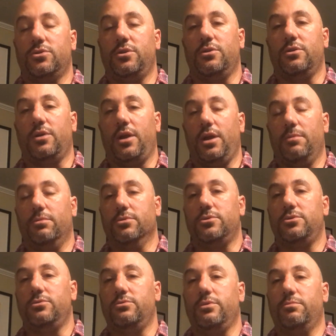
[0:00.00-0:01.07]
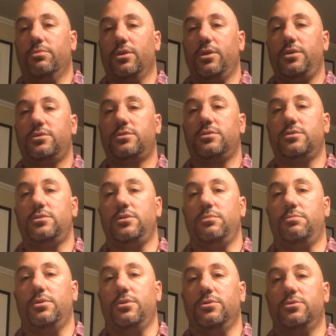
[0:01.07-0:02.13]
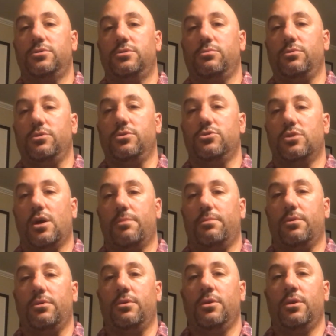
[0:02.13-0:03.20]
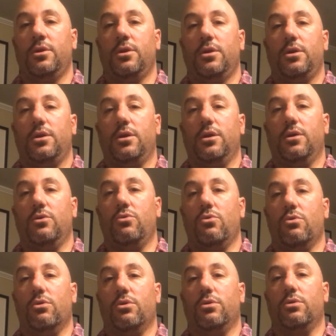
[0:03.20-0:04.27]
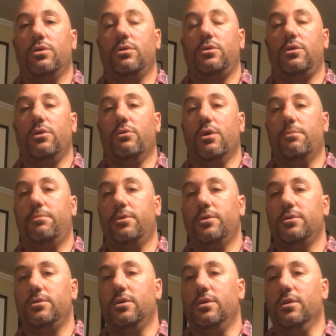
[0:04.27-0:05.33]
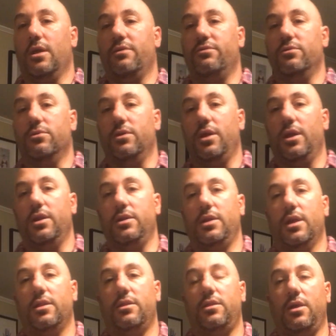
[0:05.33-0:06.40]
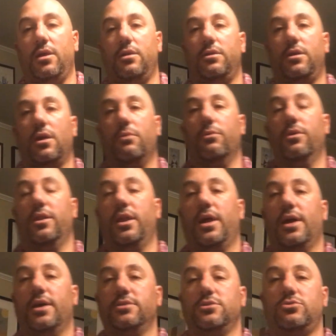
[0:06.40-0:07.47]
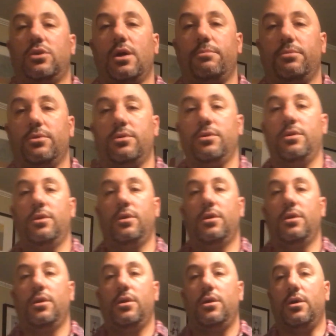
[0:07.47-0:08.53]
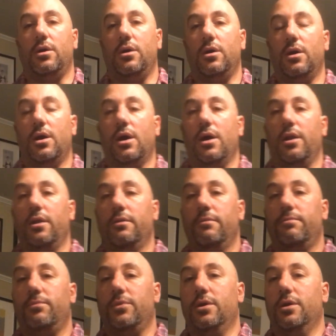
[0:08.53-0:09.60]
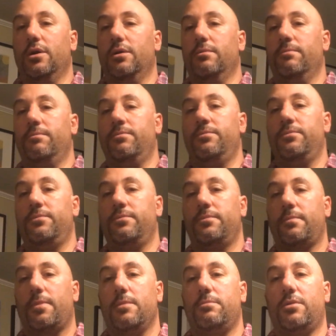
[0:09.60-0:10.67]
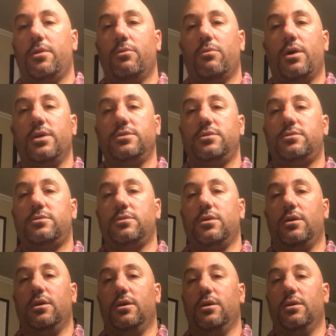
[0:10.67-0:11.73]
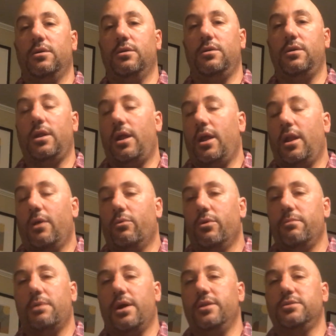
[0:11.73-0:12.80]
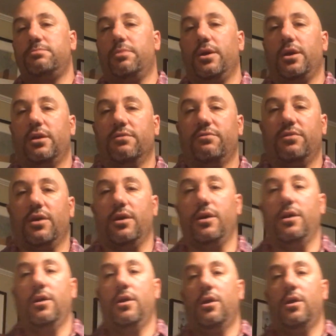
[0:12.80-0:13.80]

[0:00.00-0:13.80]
sure that you're able to replace the seat post with a dropper, or go up a level and get one that has a dropper on it. But otherwise, and I wouldn't buy this bike if I